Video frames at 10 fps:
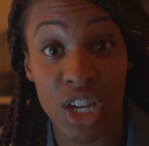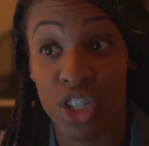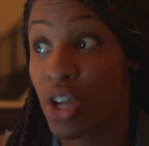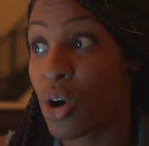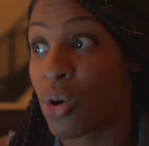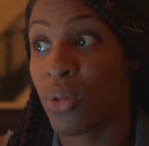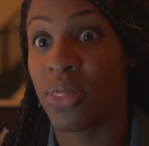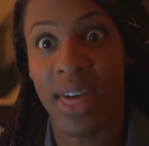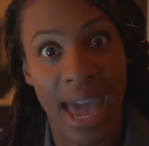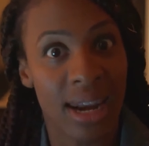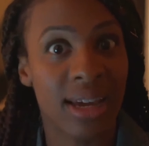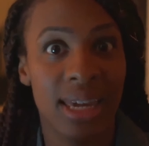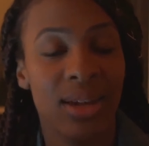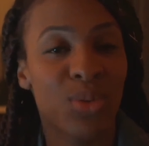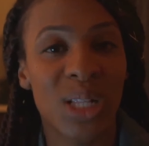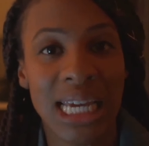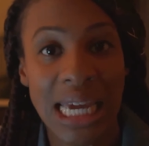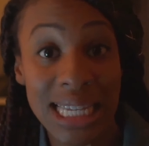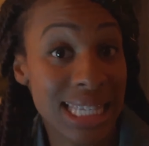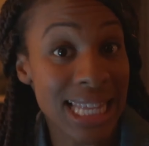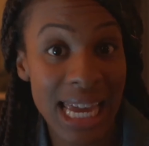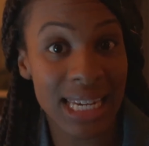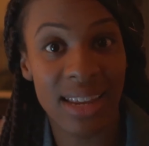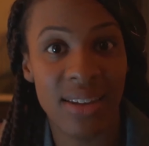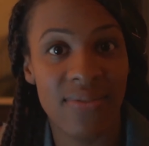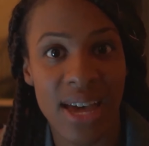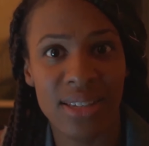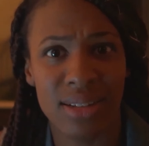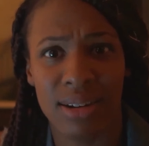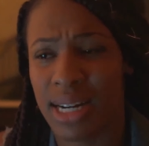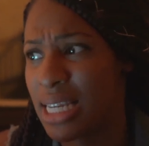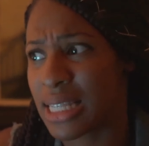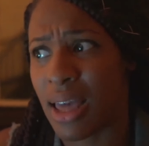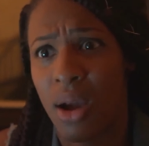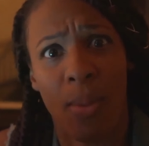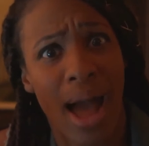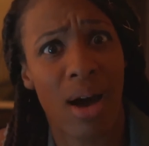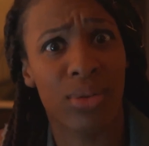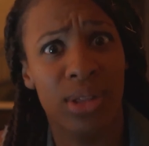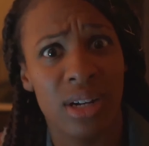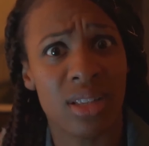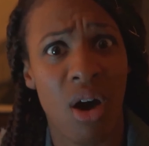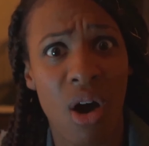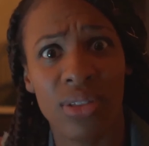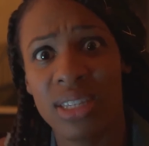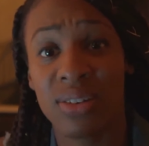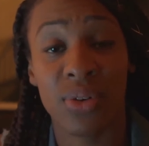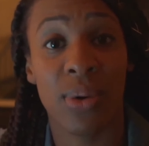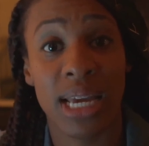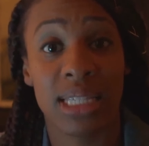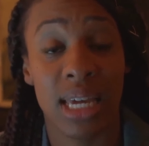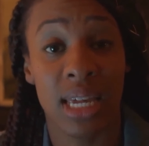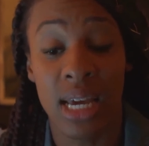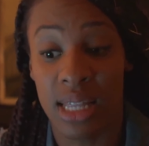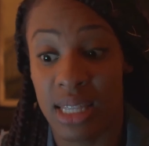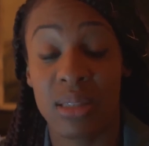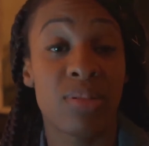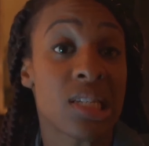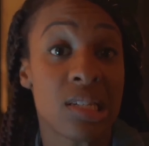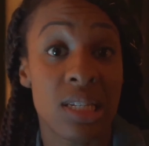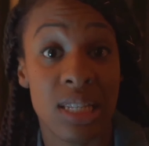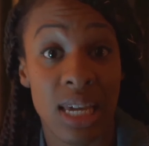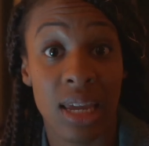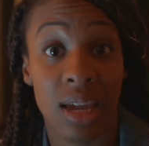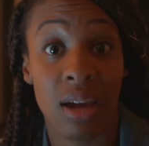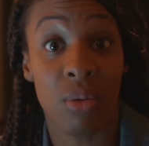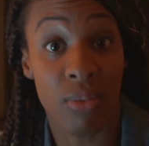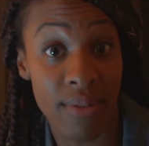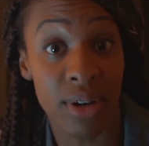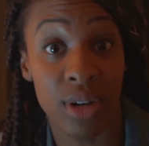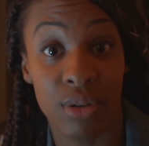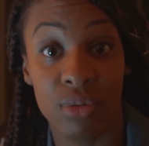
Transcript: So that again will excite an investor, and he's like, wow, there's all these different ways that this business is getting revenue.